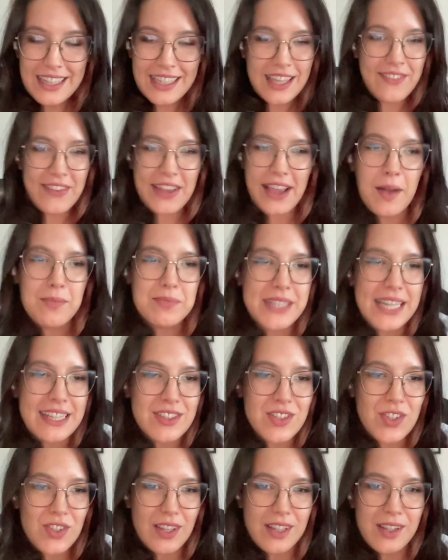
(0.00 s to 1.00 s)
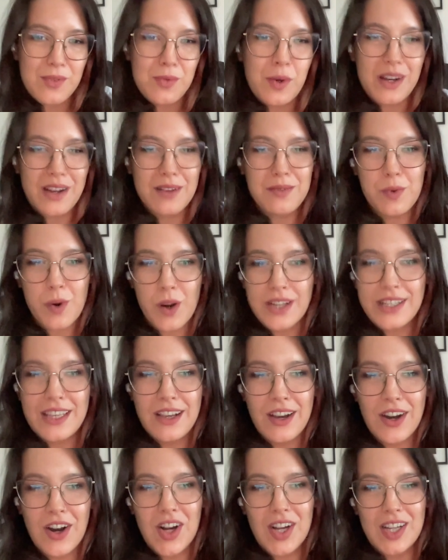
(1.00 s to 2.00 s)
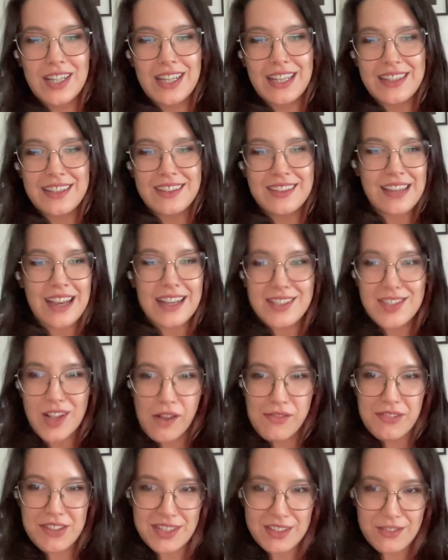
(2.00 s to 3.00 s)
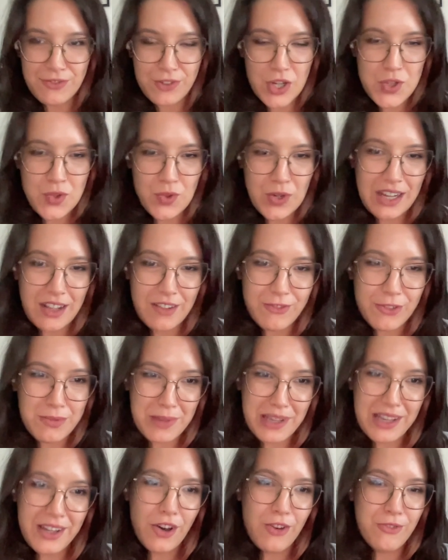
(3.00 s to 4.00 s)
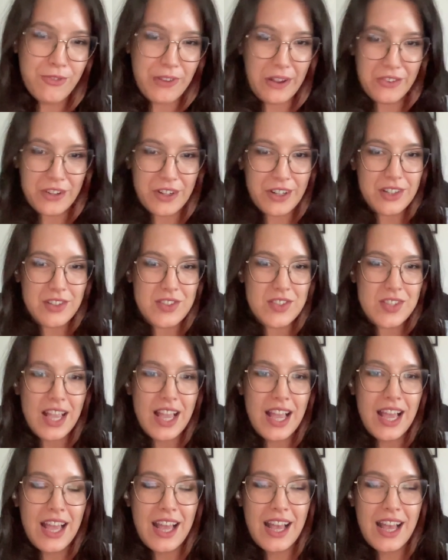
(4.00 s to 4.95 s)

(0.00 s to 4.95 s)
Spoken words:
giving updates on like what I'm working on, and that's obviously frustrating for my co-founders.